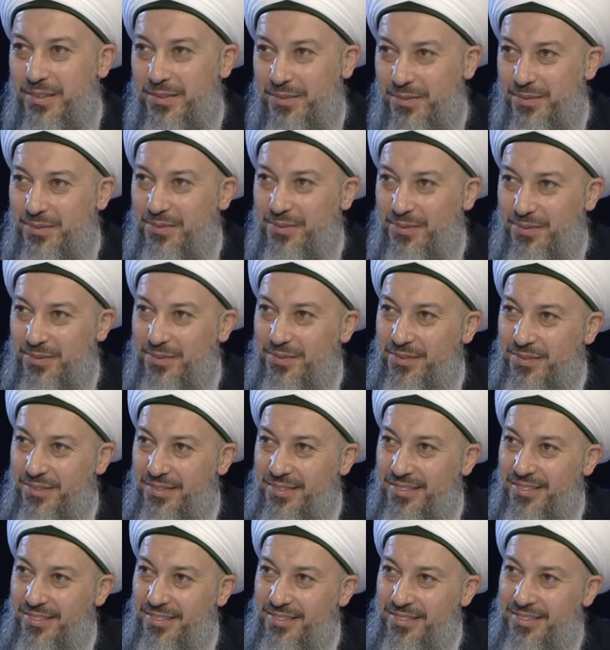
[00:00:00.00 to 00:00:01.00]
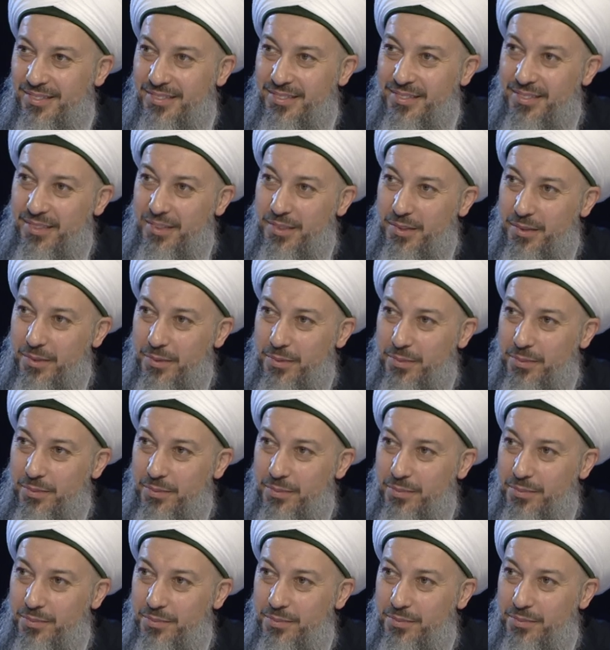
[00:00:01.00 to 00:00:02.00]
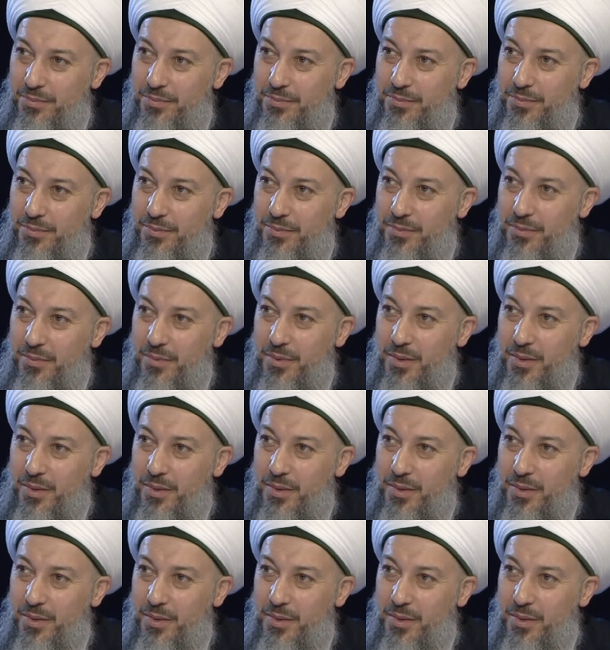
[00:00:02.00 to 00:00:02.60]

Has it always been, have you always